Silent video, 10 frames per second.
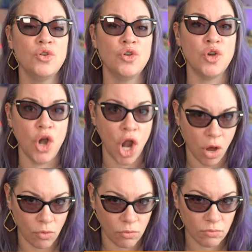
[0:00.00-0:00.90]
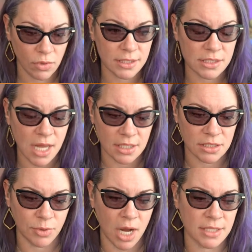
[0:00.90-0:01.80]
No, it's not a
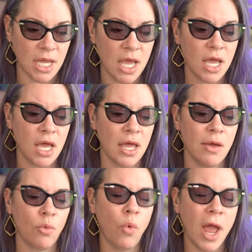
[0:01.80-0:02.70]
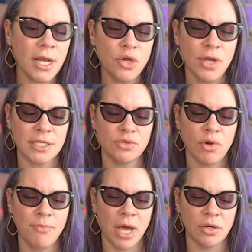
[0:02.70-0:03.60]
surprise when you get to
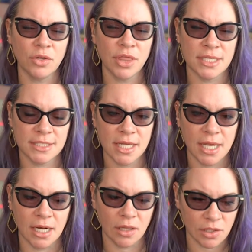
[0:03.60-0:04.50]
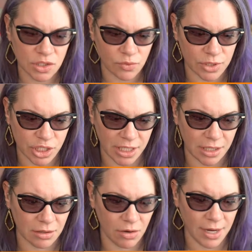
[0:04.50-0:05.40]
rebuttal, things can get a little
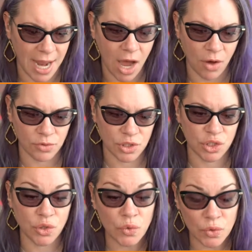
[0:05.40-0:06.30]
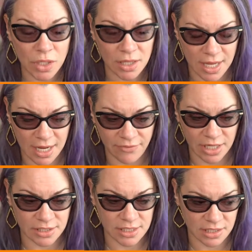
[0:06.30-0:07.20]
squishy on how soon they give
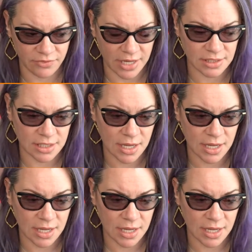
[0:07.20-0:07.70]
it to the defense.